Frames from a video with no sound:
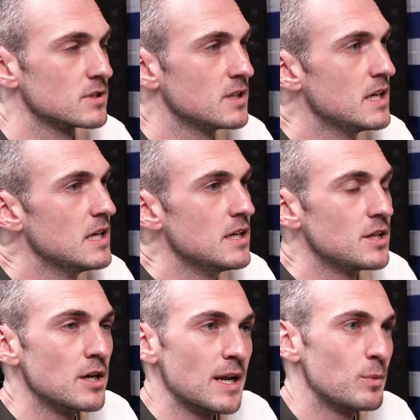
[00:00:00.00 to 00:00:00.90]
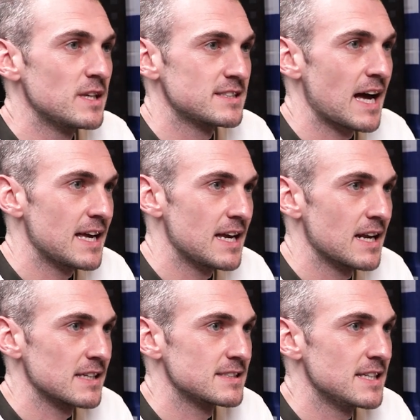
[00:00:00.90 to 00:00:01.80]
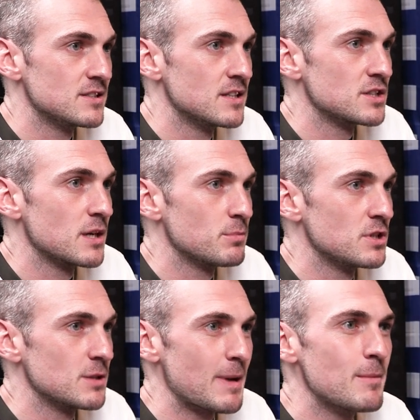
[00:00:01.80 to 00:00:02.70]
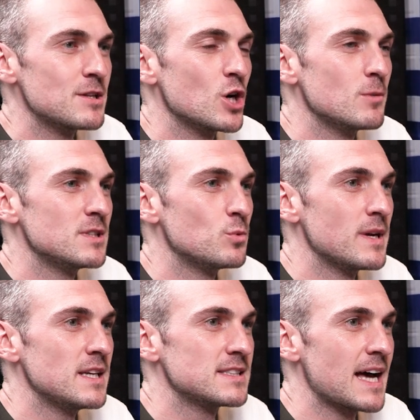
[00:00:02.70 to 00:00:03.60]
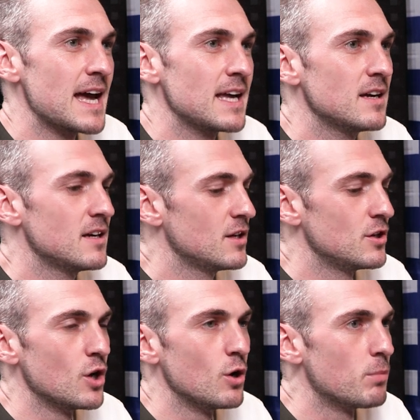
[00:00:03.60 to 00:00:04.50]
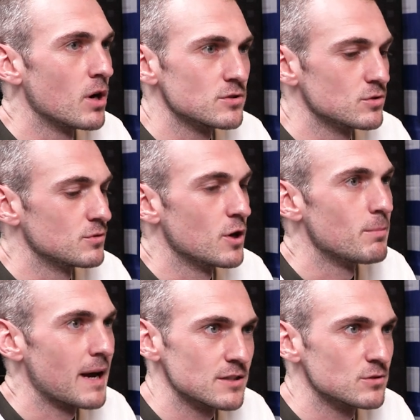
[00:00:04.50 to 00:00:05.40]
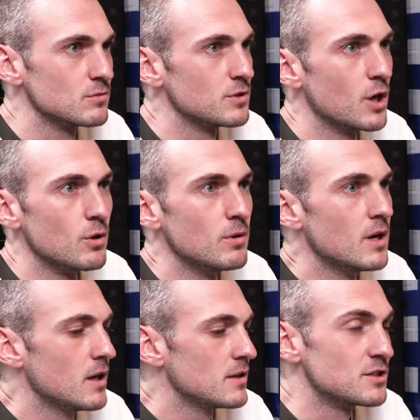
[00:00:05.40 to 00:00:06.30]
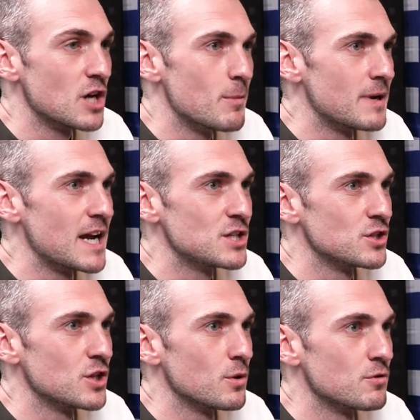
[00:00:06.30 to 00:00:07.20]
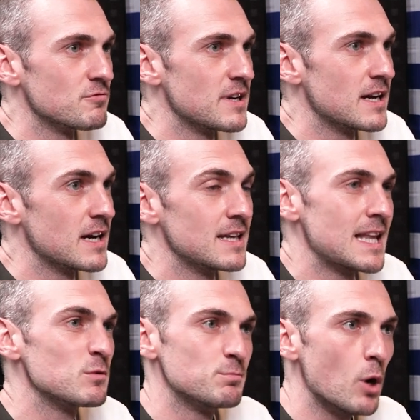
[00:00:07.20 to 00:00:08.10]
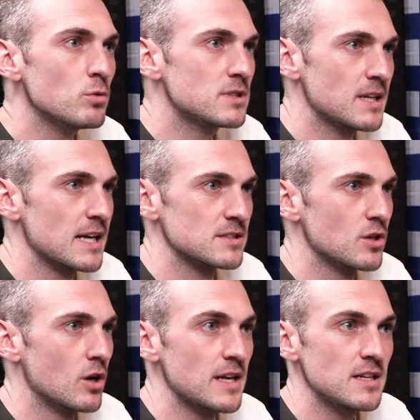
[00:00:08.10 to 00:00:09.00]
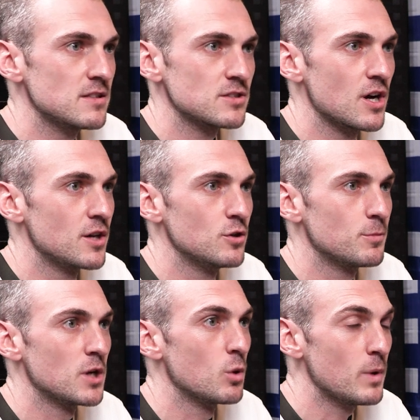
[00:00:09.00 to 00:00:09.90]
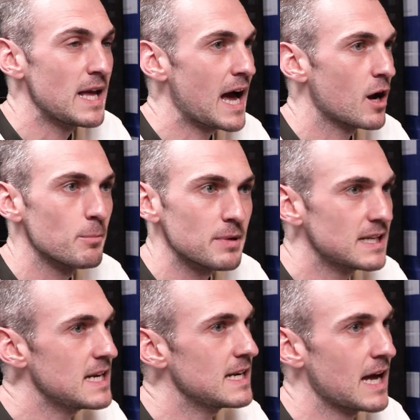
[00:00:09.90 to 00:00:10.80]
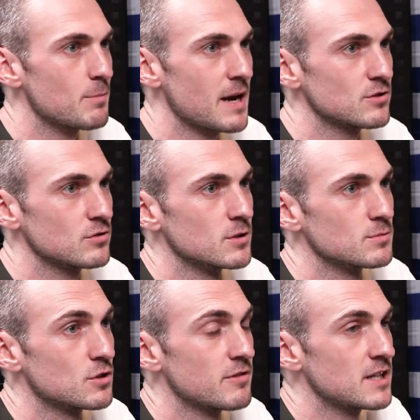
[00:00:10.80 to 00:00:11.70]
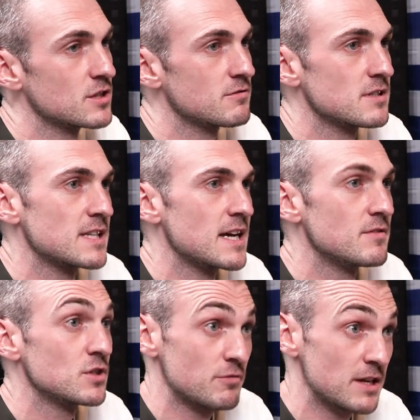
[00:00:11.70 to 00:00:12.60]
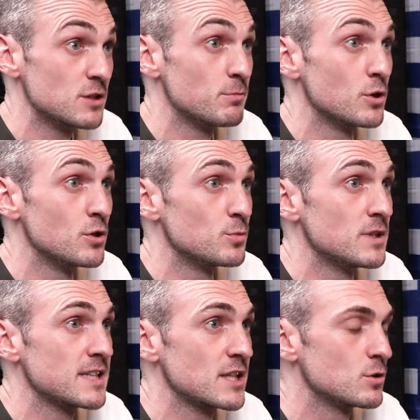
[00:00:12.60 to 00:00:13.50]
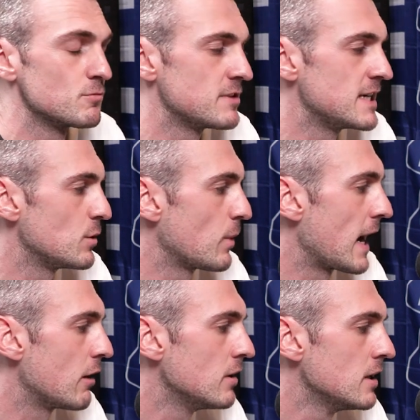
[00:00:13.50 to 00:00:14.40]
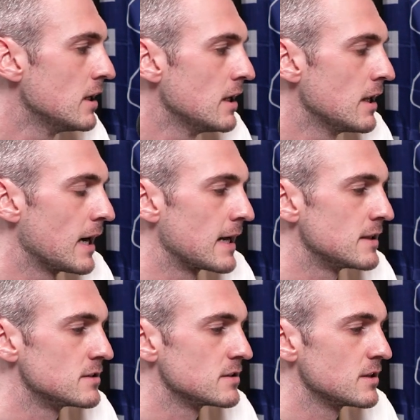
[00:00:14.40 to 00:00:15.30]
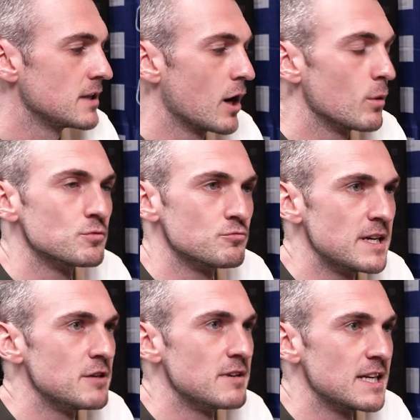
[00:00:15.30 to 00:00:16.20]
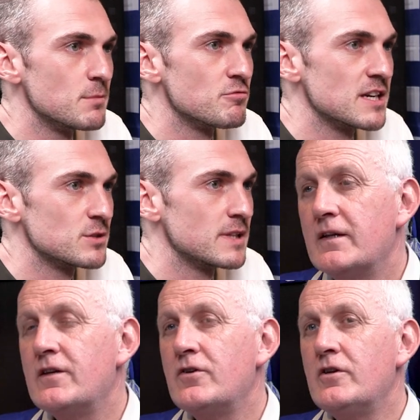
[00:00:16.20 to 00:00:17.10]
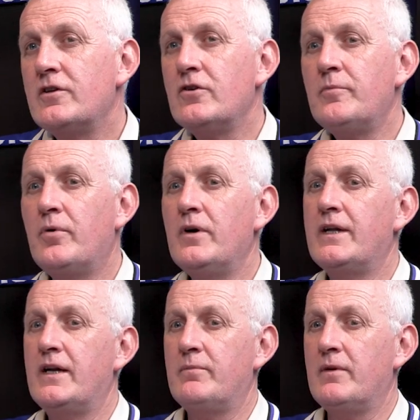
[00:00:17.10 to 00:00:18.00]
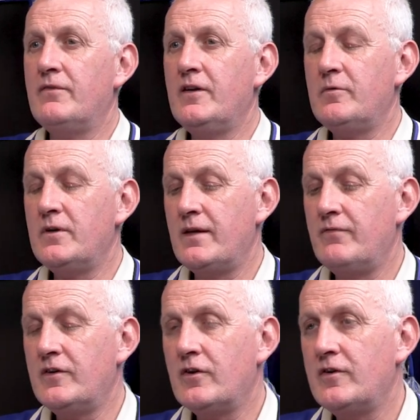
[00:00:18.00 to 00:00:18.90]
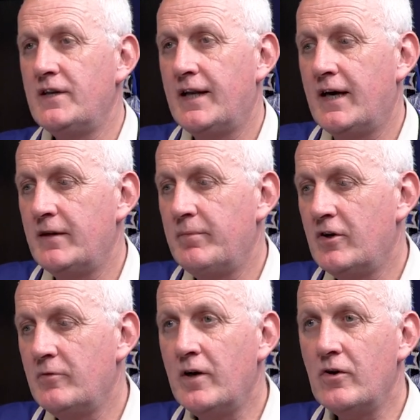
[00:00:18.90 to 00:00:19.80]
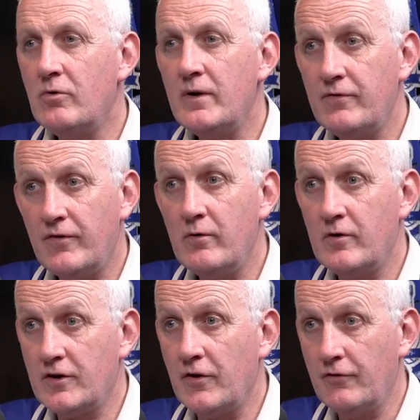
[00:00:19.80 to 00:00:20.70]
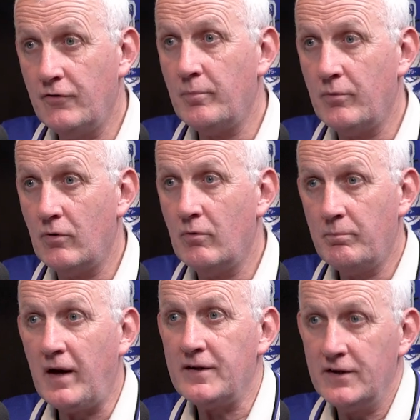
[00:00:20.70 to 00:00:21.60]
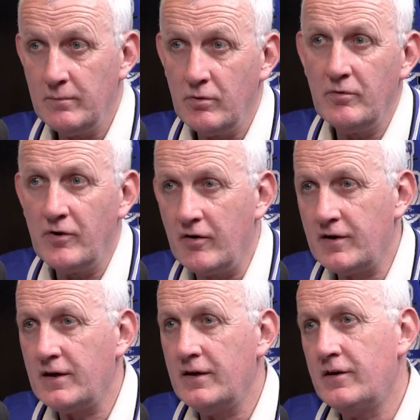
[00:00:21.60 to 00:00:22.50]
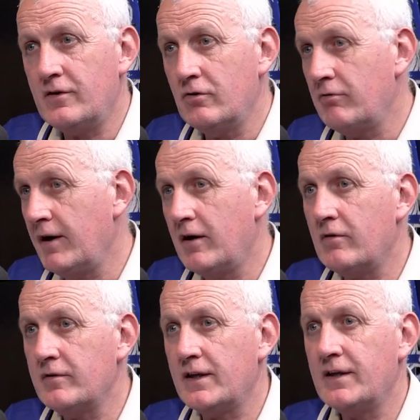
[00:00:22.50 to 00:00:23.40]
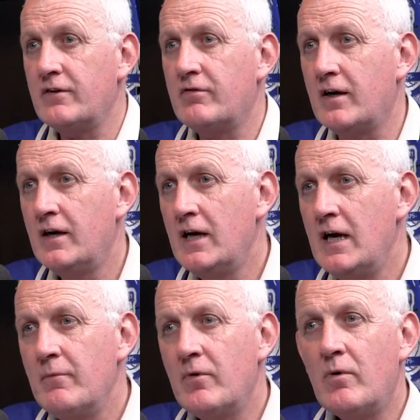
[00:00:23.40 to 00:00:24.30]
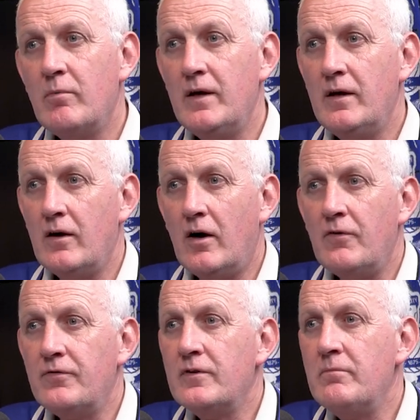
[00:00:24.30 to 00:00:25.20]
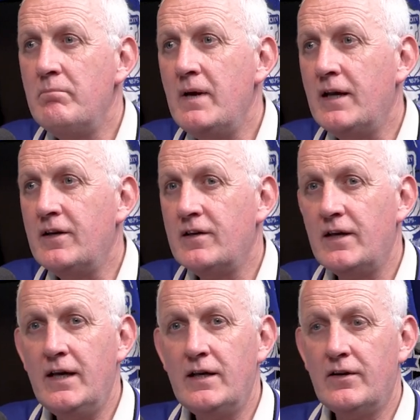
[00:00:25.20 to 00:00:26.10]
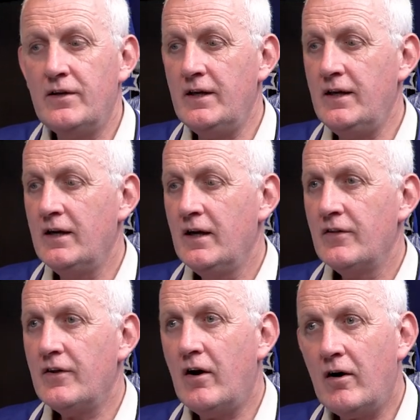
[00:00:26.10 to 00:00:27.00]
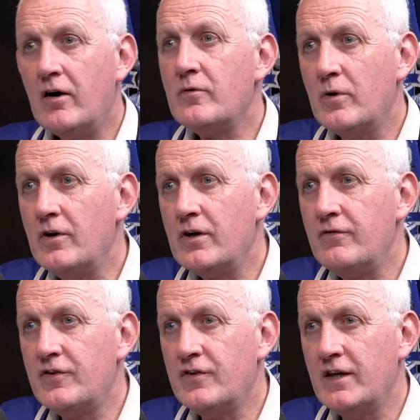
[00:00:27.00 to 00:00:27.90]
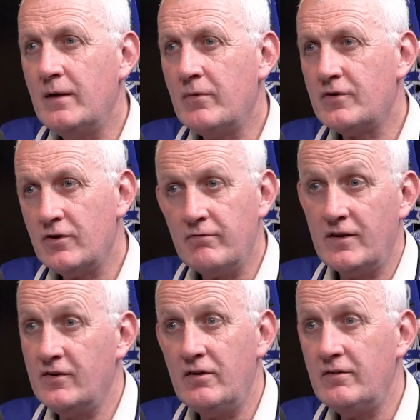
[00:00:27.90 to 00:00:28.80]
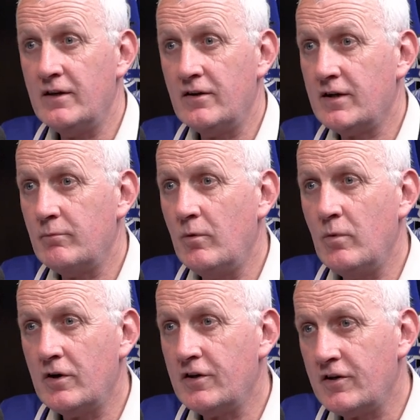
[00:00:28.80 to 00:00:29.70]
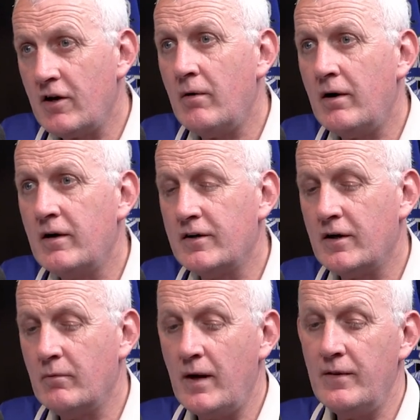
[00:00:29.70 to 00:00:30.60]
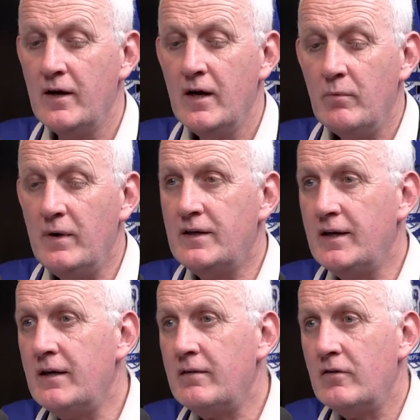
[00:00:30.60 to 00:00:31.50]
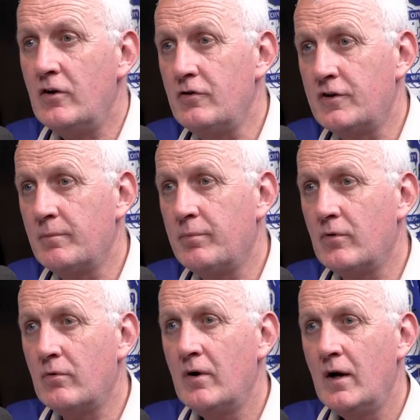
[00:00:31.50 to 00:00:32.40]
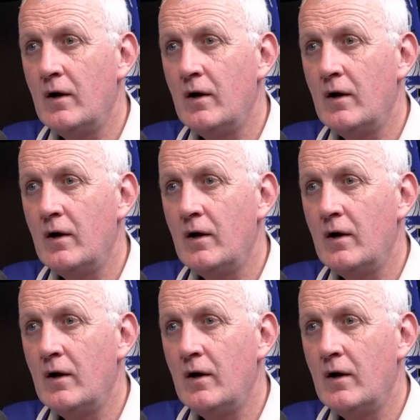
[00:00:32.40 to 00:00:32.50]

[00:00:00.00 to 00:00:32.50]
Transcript: And, you know, Dad, we sat here last season in the Championship. How many times did we say, no bottle, no battle, no determination, no grit? And that was Bolton last night. They didn't turn up. You know, we completely out-battled them. So credit to Chris Davies, credit to Blues. We set up really well. And, I was really, really impressed That's a good point, that is, Matt. I think it's worth emphasising that is because we can always focus on the football, passing the ball nicely, scoring goals, etc. But what we often miss is the hard work of the team. I turned around to you, didn't I? Said we worked so hard. So when we did lose the ball,